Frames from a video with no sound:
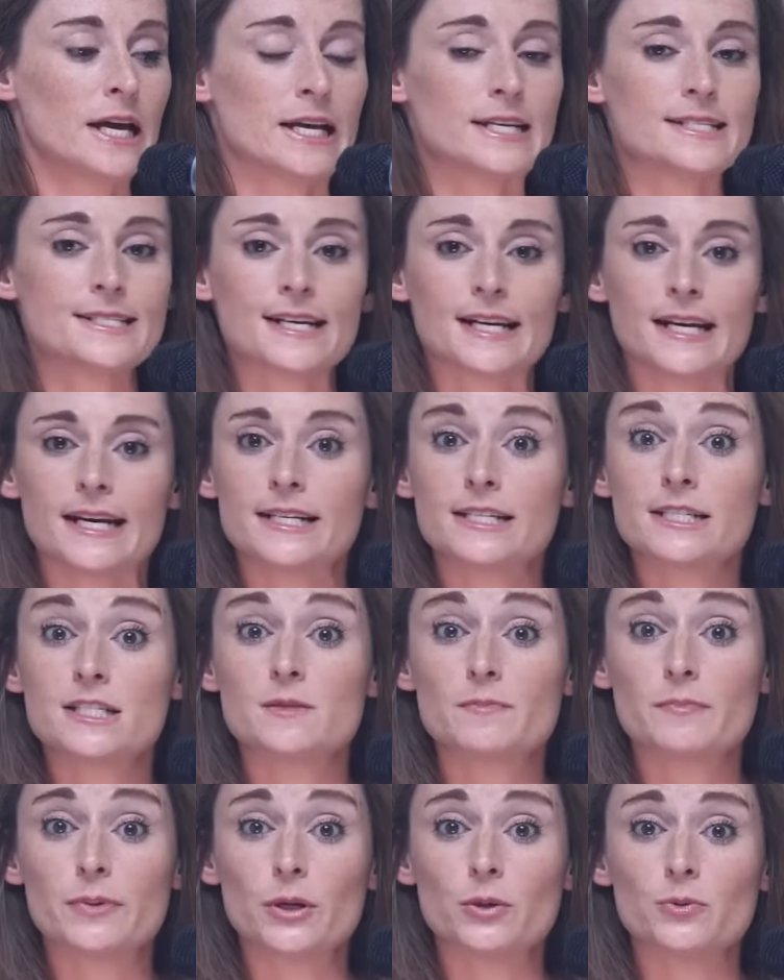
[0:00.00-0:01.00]
is to hear
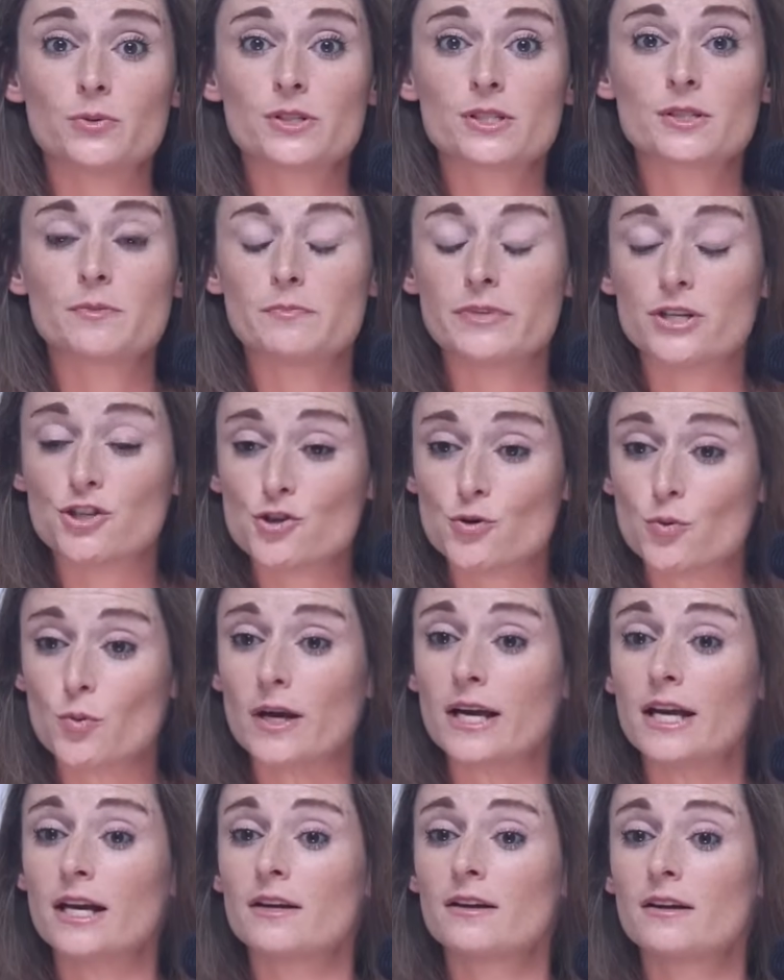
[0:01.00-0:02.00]
disputes
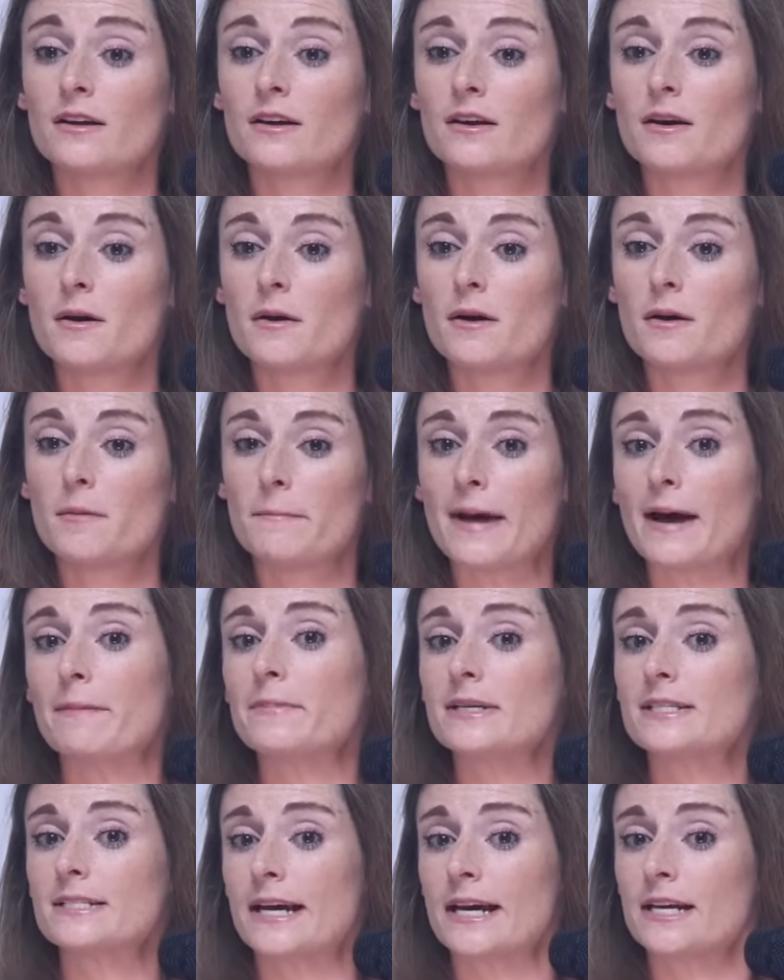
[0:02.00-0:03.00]
between
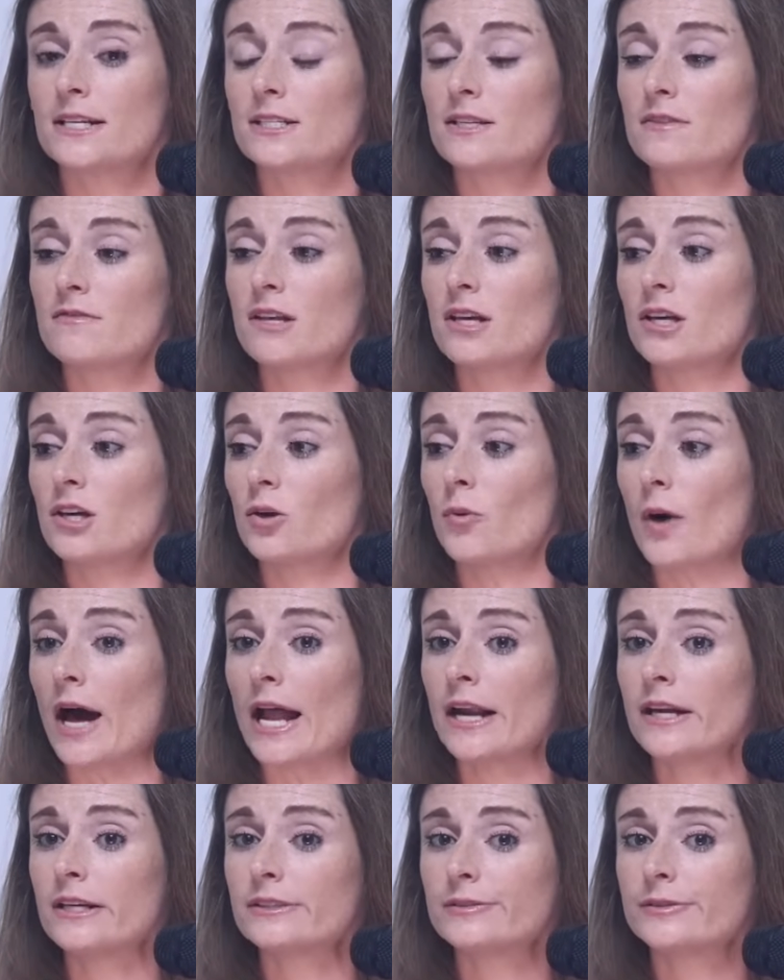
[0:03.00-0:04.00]
member states of the
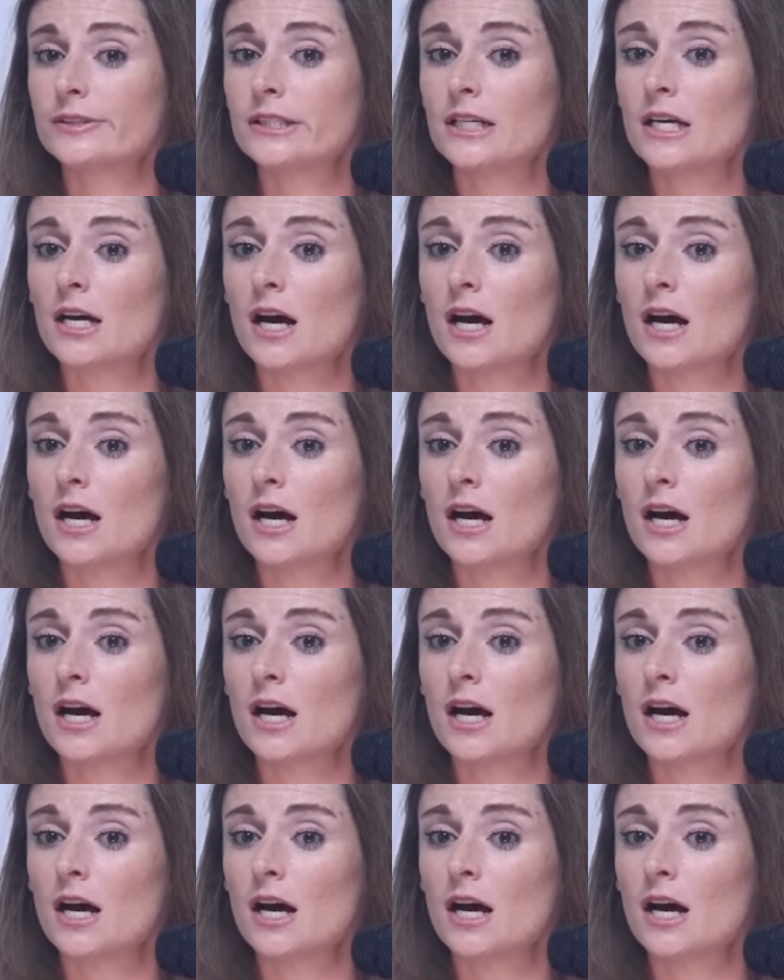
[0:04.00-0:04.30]
UN.